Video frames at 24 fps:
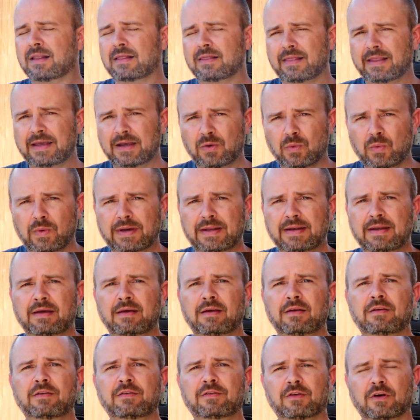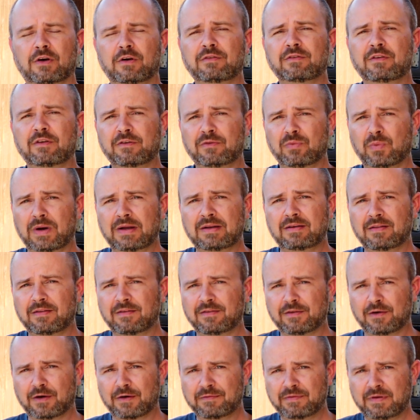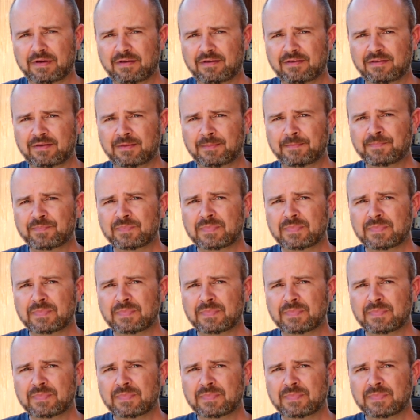liquid starts to sweat to the surface,